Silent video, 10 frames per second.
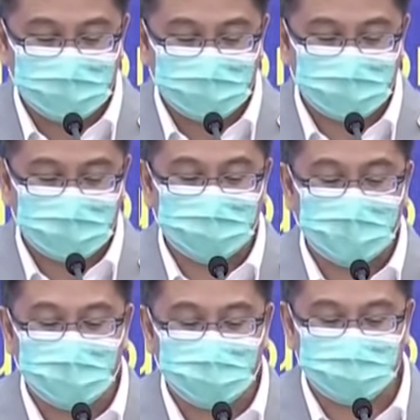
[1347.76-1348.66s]

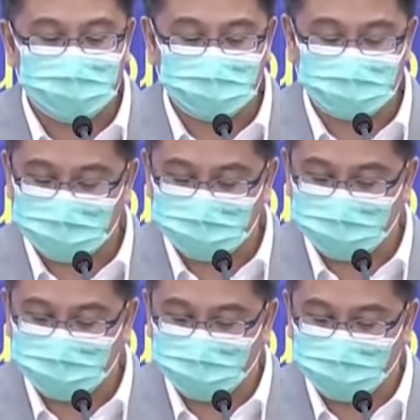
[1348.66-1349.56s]
around the
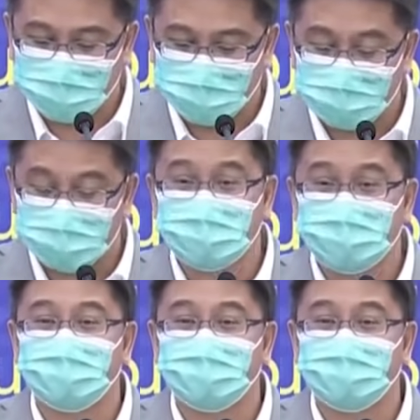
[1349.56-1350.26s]
country for this,